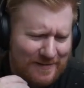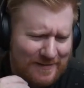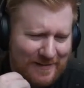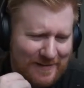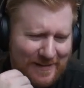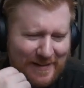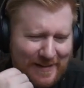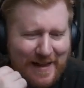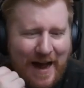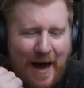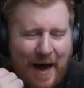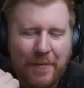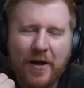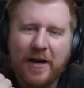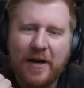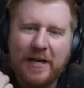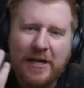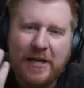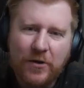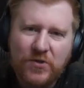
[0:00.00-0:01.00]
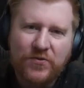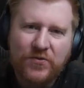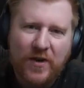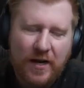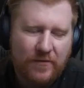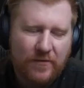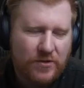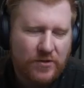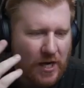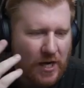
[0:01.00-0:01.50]
I'm not a huge fan of
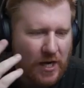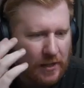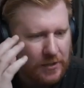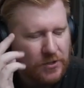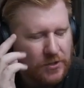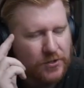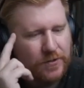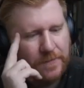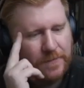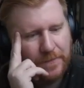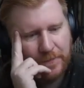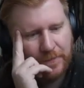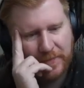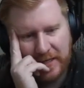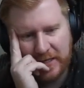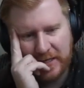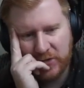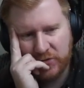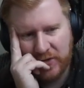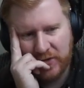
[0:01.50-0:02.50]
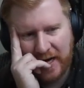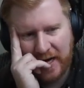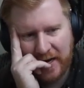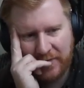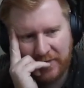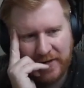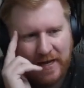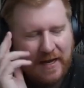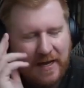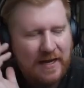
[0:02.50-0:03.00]
Challenger in draft
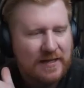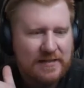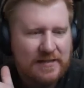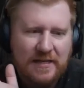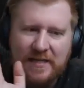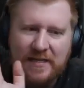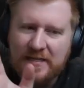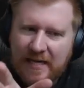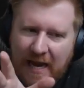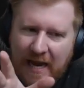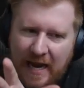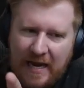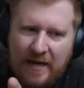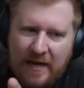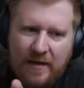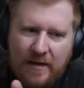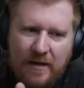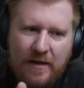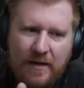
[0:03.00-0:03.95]
because I just hate